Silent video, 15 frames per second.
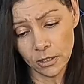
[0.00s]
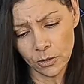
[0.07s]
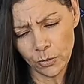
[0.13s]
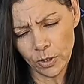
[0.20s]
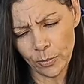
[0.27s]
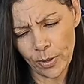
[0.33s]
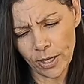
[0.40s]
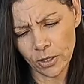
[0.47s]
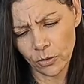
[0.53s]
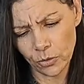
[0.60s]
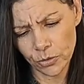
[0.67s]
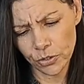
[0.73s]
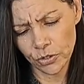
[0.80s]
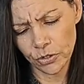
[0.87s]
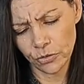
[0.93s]
Queen of
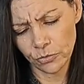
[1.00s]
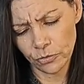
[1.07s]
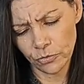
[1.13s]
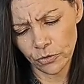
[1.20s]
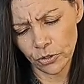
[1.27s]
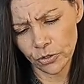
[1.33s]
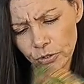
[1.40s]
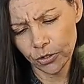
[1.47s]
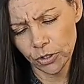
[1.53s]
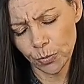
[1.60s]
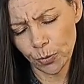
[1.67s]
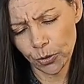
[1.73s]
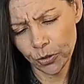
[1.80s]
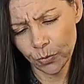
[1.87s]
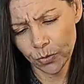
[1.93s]
Pentacles is in reverse.
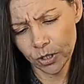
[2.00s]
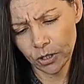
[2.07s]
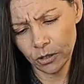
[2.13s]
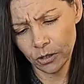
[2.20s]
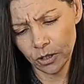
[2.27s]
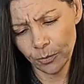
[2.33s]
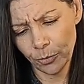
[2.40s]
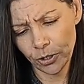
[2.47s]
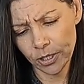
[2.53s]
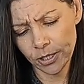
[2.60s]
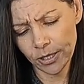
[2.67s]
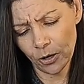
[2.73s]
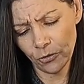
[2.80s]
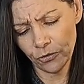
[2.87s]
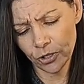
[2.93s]
This person was clearly pretty
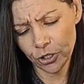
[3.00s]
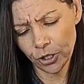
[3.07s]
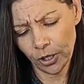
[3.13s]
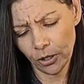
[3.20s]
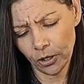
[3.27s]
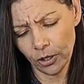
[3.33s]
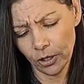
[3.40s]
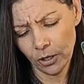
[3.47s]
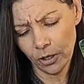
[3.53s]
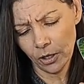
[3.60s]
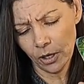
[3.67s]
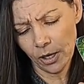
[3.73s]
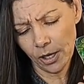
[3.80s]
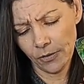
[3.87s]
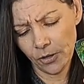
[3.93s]
selfish here.
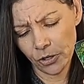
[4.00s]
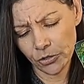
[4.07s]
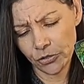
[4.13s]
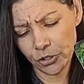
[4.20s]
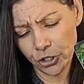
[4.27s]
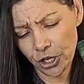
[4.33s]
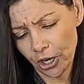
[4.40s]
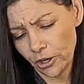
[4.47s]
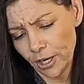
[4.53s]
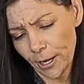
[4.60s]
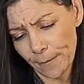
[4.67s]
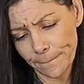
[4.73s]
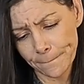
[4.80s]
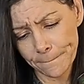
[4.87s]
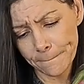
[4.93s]
And there's the
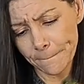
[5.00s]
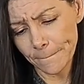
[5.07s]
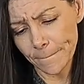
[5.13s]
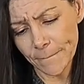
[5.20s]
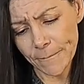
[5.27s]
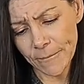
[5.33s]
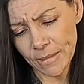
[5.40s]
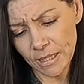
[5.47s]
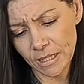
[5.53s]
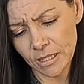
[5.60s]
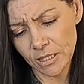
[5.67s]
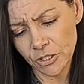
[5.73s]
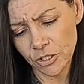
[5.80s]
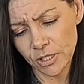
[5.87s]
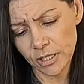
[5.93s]
Chariot.
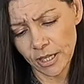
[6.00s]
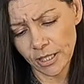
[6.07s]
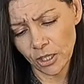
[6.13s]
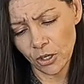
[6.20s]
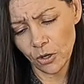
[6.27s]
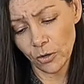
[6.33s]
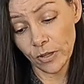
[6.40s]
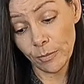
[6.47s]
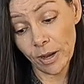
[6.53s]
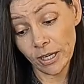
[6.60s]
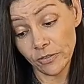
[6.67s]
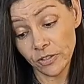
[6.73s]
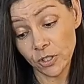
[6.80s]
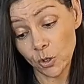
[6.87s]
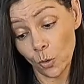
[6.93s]
And it's just letting go. They might
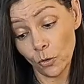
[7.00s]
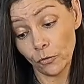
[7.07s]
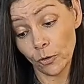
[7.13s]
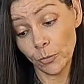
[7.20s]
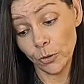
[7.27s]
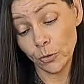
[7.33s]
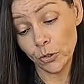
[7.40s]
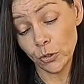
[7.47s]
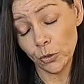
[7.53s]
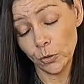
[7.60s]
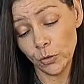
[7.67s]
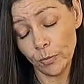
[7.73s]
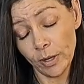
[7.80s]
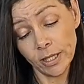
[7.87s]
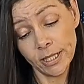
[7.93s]
have stole from you too.
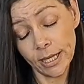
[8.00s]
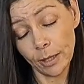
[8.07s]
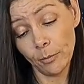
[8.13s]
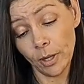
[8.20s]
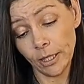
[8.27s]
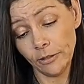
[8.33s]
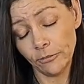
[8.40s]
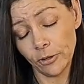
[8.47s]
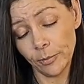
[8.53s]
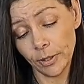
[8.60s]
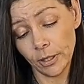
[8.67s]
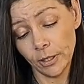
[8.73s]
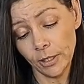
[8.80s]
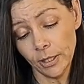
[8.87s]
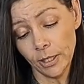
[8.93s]
They might have taken money from
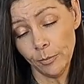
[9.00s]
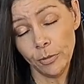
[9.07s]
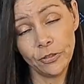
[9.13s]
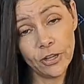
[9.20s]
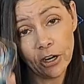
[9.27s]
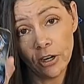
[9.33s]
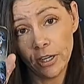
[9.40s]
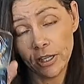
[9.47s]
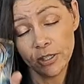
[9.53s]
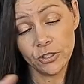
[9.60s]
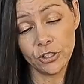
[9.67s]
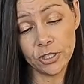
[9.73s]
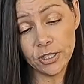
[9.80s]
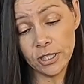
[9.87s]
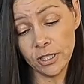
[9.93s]
you. But there it is,
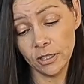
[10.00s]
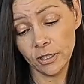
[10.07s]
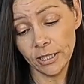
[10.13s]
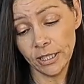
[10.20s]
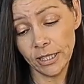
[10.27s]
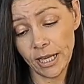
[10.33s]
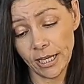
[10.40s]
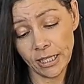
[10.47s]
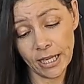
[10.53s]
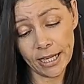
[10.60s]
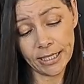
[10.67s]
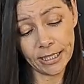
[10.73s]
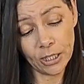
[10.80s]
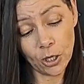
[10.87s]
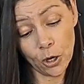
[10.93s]
just healing and
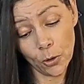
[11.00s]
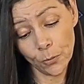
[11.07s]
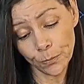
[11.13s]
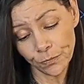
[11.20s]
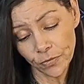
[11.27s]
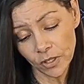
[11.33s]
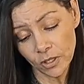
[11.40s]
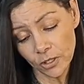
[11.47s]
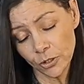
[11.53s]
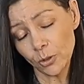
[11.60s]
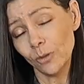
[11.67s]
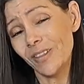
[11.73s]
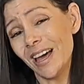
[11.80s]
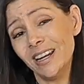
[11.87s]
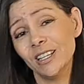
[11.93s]
letting go.
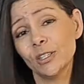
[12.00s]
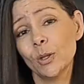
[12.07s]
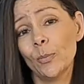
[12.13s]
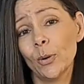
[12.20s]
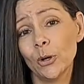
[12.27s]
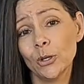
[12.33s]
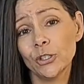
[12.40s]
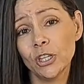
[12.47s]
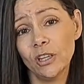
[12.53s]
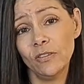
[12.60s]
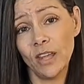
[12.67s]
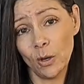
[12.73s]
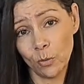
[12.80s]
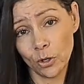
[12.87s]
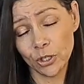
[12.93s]
So that is the person.
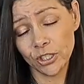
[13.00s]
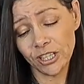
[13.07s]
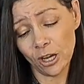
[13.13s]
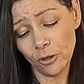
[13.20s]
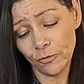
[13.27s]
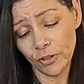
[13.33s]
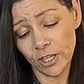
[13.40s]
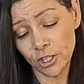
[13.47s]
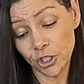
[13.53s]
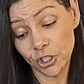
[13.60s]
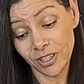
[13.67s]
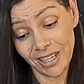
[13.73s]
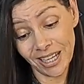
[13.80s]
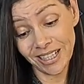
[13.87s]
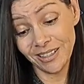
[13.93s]
They were
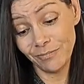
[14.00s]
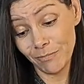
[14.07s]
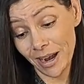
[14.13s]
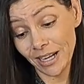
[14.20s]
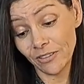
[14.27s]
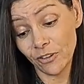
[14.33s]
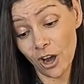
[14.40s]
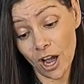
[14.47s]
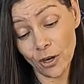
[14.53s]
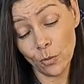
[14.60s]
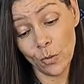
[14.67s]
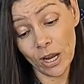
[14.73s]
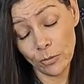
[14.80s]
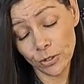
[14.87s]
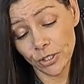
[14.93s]
selfish. They might have gotten
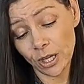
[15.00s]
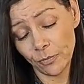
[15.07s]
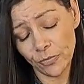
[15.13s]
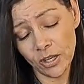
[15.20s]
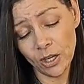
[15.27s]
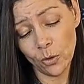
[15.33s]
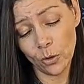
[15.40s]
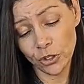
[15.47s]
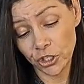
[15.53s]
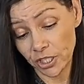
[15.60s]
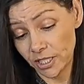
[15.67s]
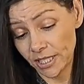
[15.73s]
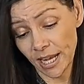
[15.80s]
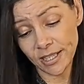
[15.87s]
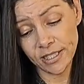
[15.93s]
away with something or
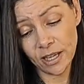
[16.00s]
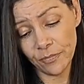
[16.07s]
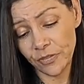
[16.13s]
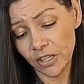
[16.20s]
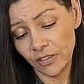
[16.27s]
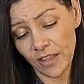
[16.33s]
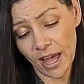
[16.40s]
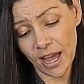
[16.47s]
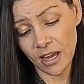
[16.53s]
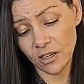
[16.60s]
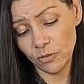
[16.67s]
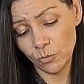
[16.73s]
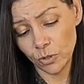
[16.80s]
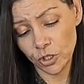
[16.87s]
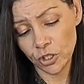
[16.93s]
just said something
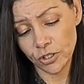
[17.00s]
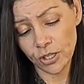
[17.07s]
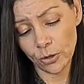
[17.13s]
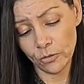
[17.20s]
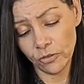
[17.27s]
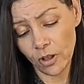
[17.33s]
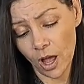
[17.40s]
that was just out of